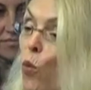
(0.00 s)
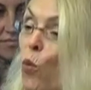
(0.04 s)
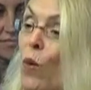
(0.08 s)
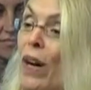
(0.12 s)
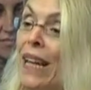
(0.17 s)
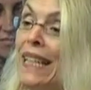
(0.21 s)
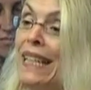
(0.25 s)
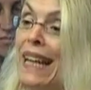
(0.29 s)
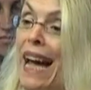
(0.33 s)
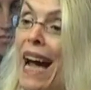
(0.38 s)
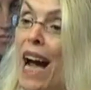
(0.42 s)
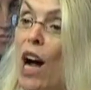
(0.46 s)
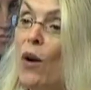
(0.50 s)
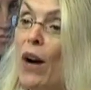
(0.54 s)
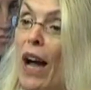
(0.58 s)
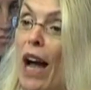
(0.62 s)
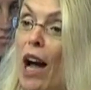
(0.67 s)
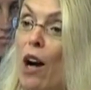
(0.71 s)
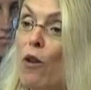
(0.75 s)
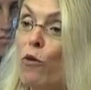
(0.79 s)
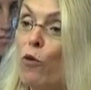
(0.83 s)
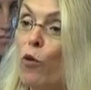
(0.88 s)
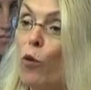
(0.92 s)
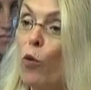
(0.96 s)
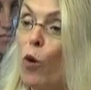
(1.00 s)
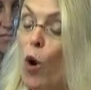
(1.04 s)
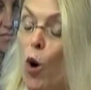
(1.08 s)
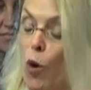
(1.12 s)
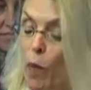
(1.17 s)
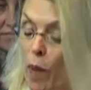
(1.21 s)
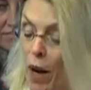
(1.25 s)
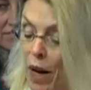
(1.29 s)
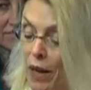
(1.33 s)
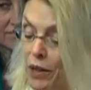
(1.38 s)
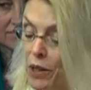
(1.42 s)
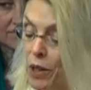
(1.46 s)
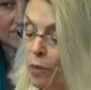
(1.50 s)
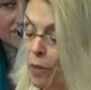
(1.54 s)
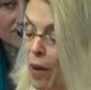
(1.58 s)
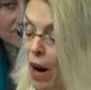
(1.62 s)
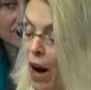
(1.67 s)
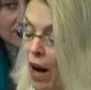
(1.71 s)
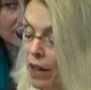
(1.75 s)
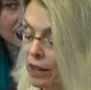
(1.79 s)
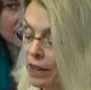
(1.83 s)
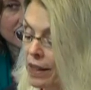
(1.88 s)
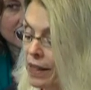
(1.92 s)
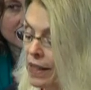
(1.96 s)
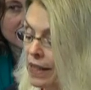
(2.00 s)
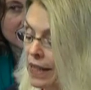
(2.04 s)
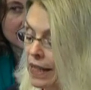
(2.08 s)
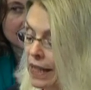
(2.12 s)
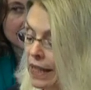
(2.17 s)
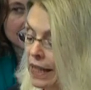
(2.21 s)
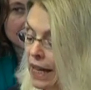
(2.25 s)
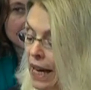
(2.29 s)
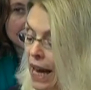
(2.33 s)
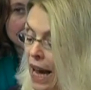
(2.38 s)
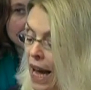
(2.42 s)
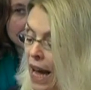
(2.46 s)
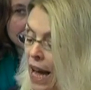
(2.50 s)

we now have robust policy